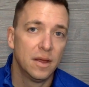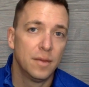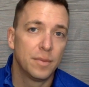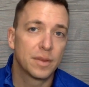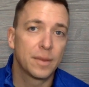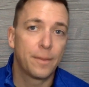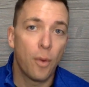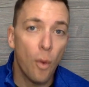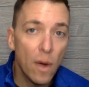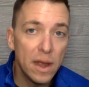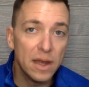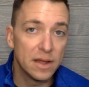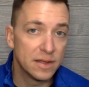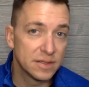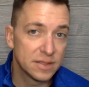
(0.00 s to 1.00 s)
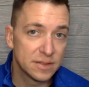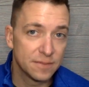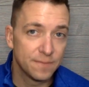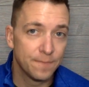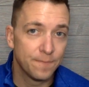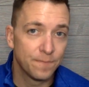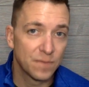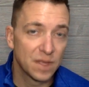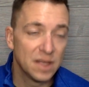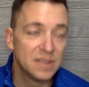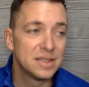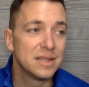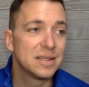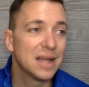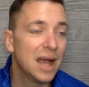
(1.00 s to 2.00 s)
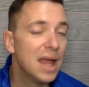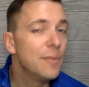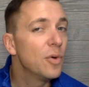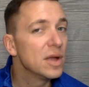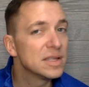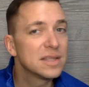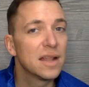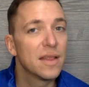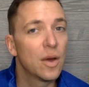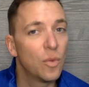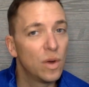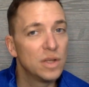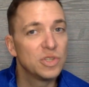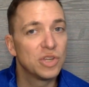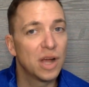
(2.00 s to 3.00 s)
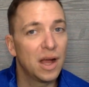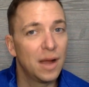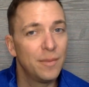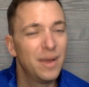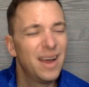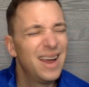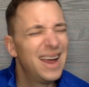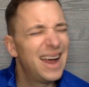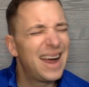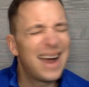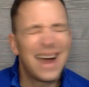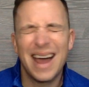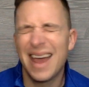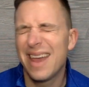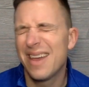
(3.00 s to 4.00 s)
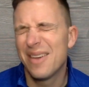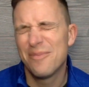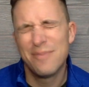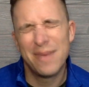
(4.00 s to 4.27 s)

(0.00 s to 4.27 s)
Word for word: But the point is, is the time wasted on that one job, I have